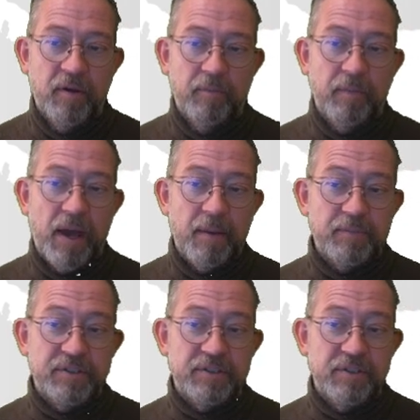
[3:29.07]

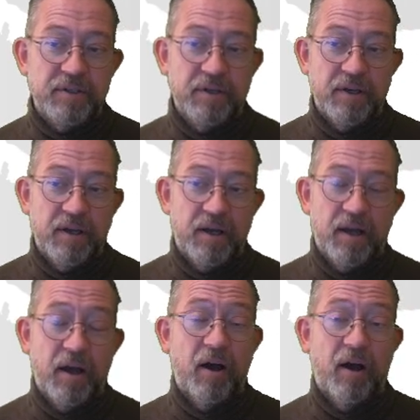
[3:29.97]
Maps
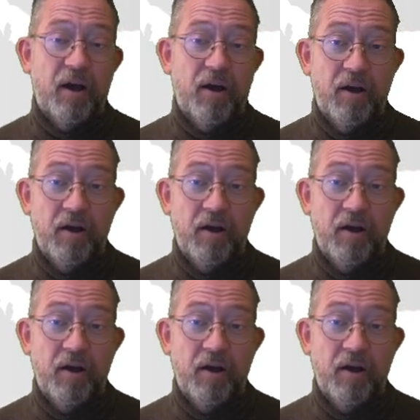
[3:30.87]
are